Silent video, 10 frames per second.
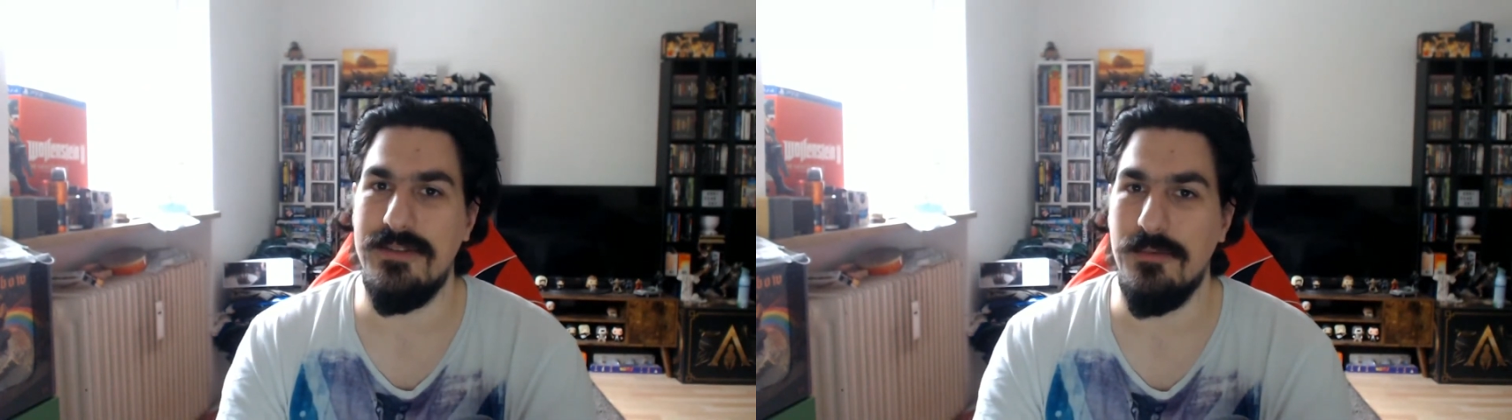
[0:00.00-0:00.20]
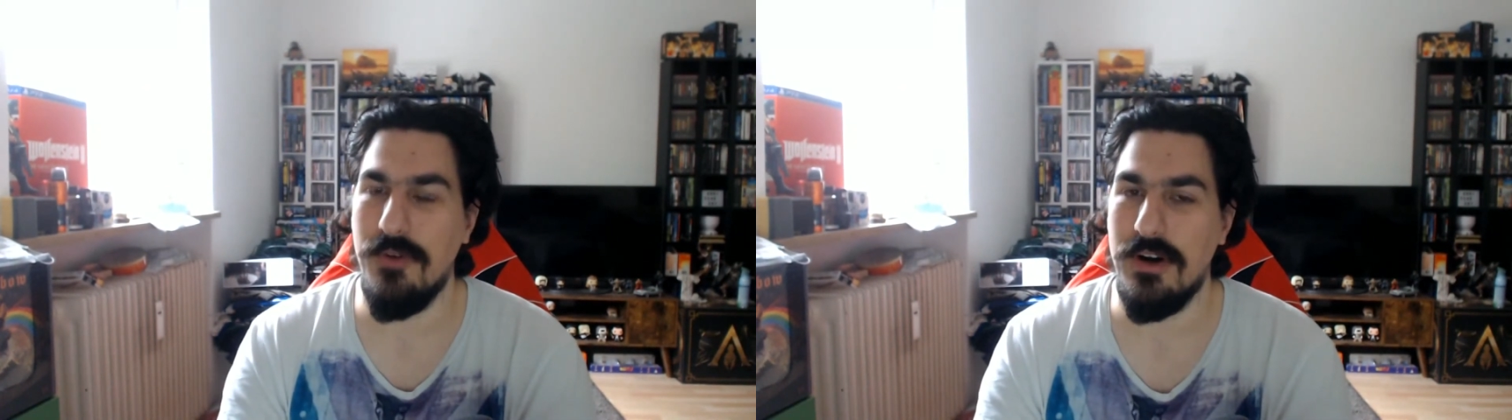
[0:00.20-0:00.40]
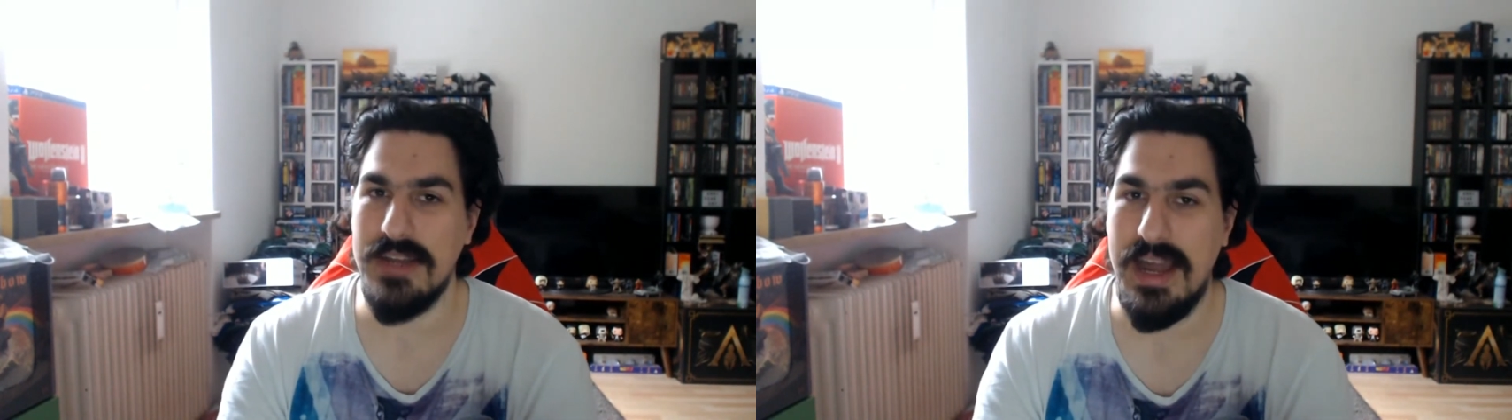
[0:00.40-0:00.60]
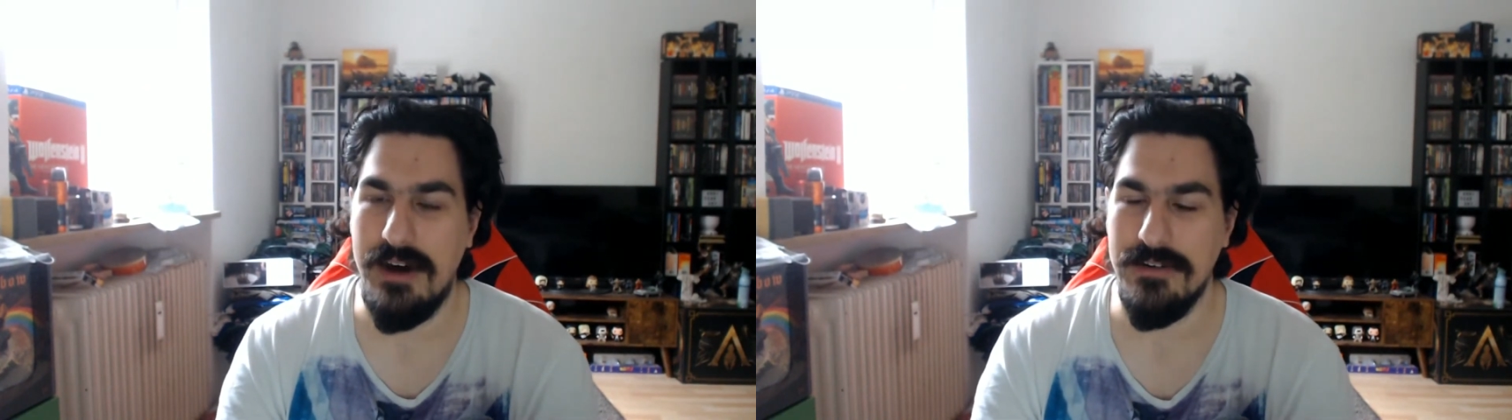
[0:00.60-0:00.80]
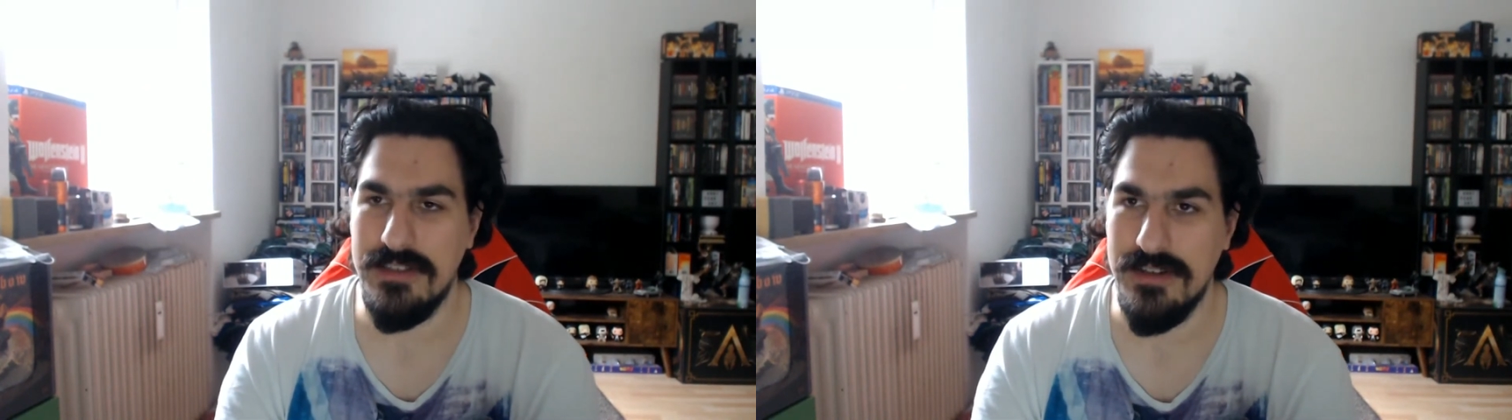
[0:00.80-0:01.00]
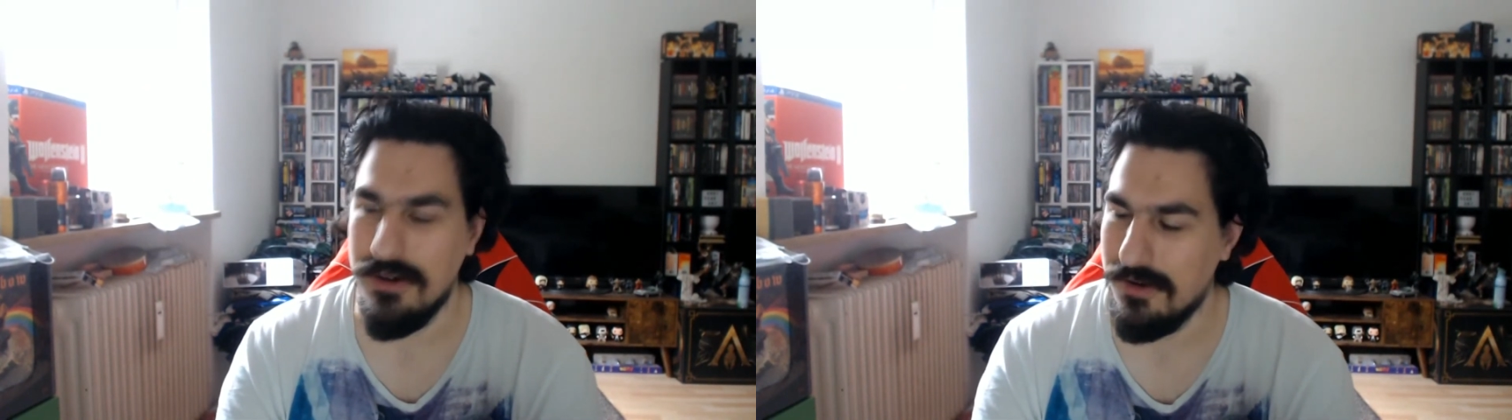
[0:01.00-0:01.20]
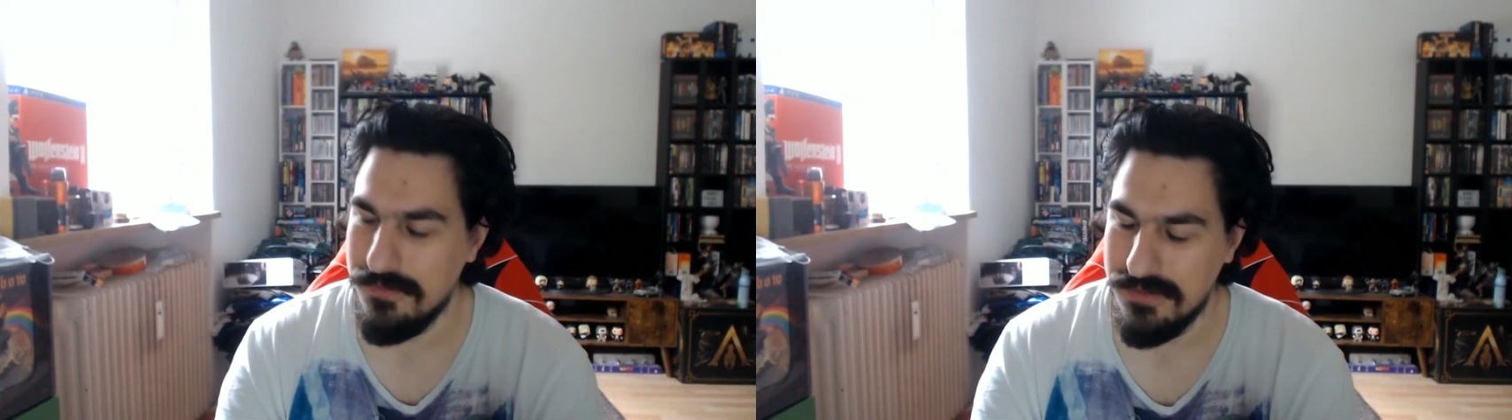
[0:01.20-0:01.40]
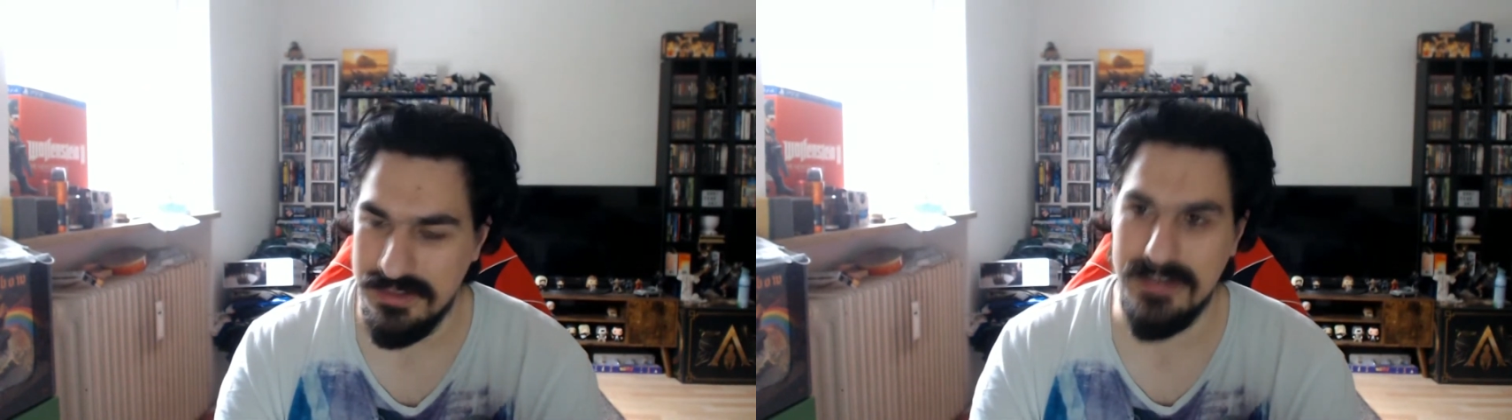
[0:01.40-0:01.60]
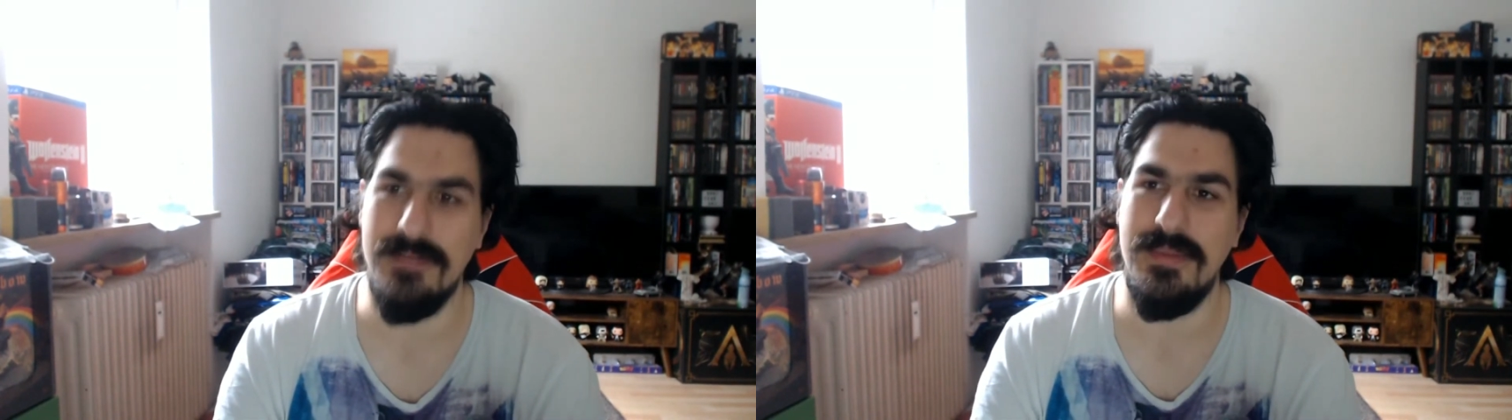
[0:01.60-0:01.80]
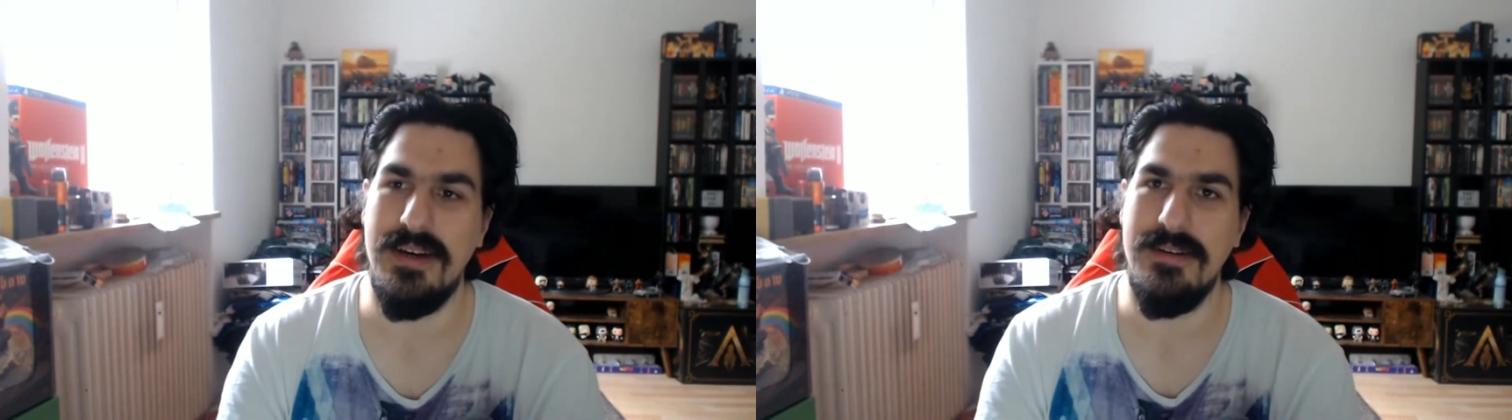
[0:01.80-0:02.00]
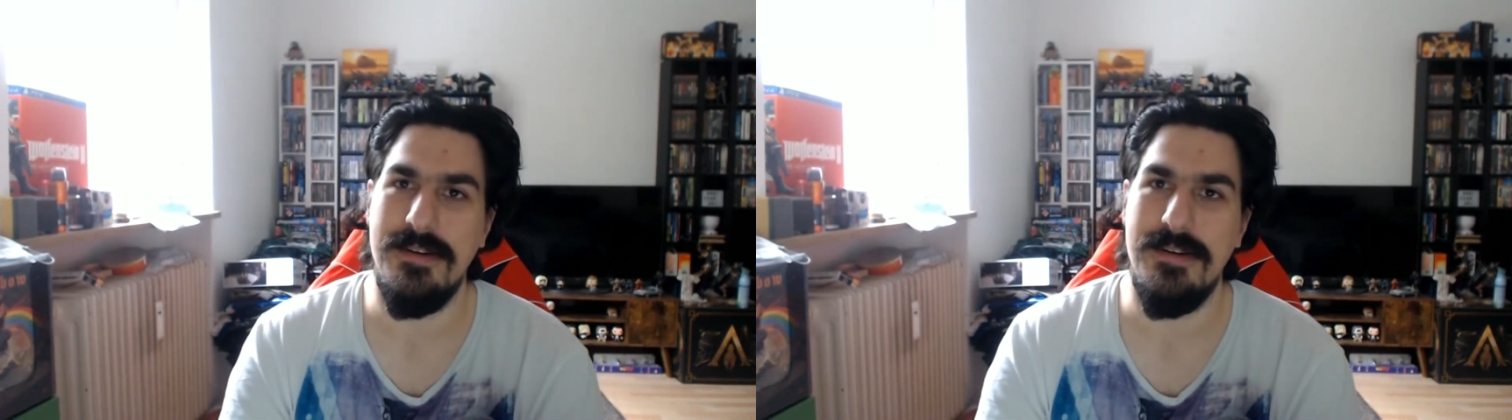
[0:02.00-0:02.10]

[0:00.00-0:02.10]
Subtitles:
walk out of the cinema.